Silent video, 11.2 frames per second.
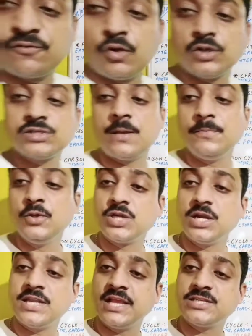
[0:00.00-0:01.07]
course,
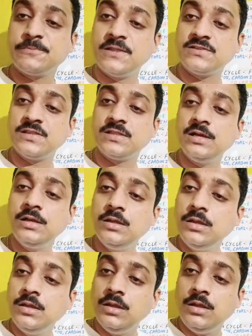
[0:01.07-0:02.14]
combustion takes place in the
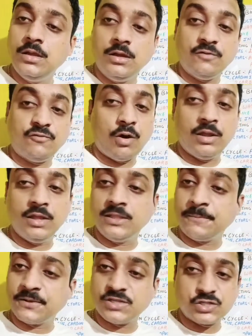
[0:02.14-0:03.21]
form in the
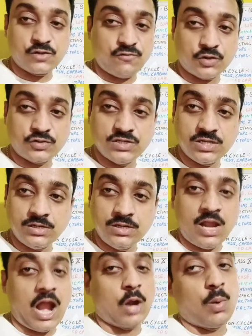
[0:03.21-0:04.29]
presence of oxygen
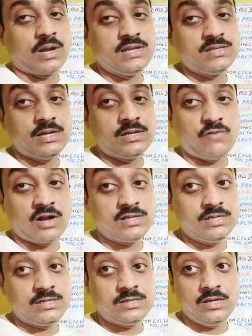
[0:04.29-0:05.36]
and what is it what is
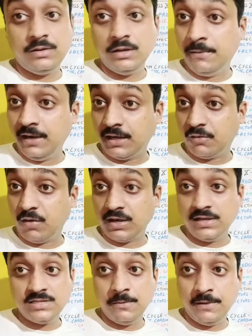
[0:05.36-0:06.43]
it liberating what it
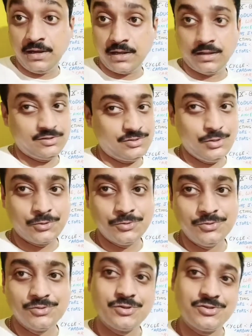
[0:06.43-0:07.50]
is liberating co2
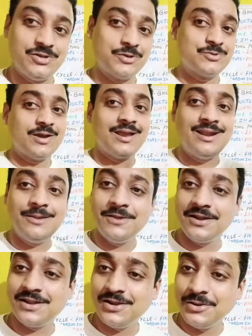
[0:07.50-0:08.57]
so co2 again
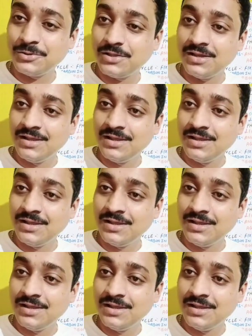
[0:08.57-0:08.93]
liberated into the